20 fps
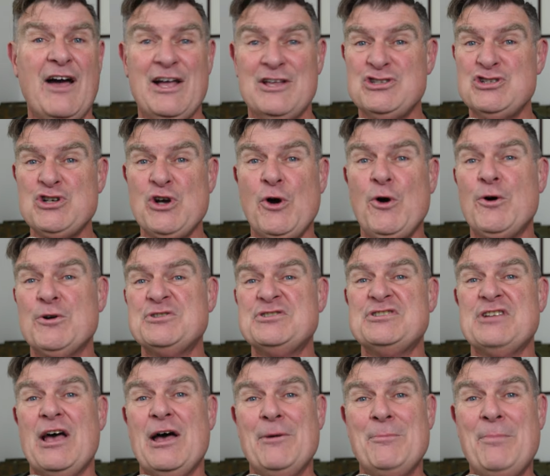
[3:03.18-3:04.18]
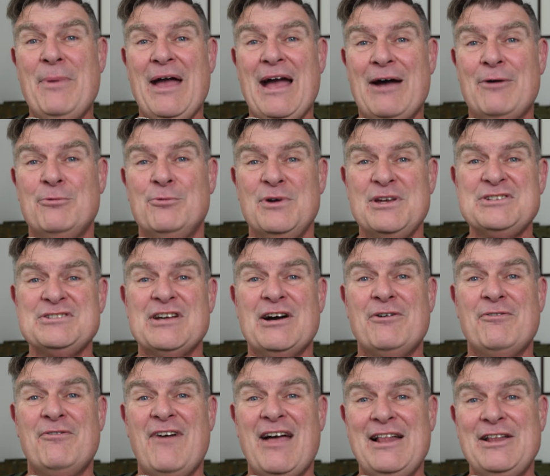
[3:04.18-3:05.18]
a toss about
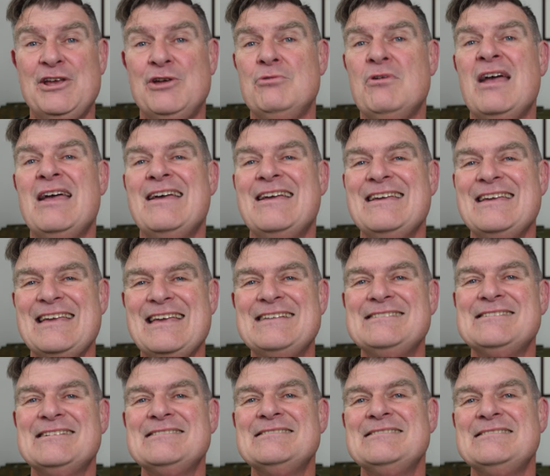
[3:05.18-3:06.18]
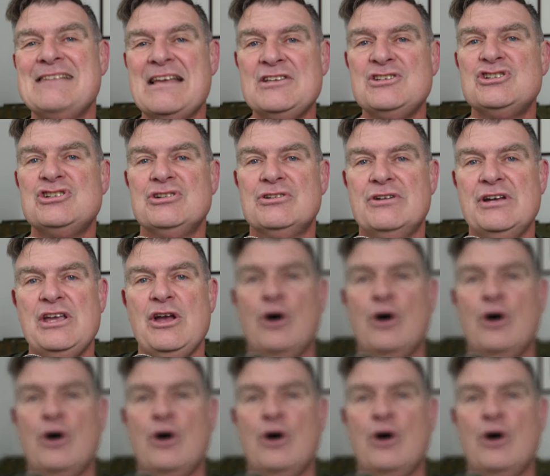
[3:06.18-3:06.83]
resale value is essentially